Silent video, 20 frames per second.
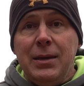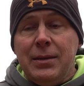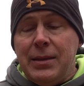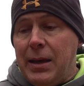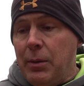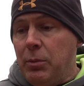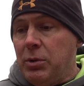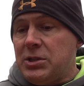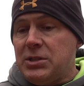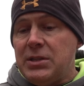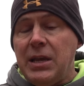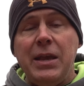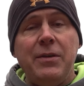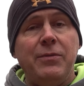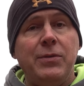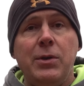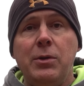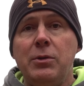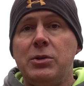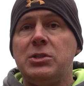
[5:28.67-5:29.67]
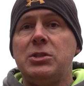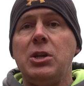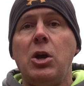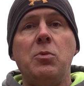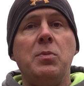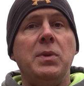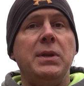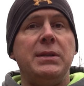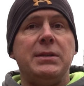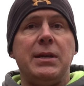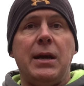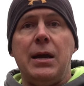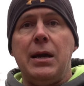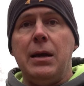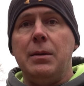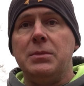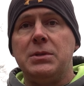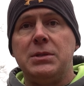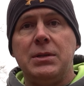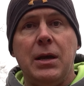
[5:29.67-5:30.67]
That will save you so many
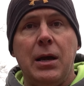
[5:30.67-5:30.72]
times.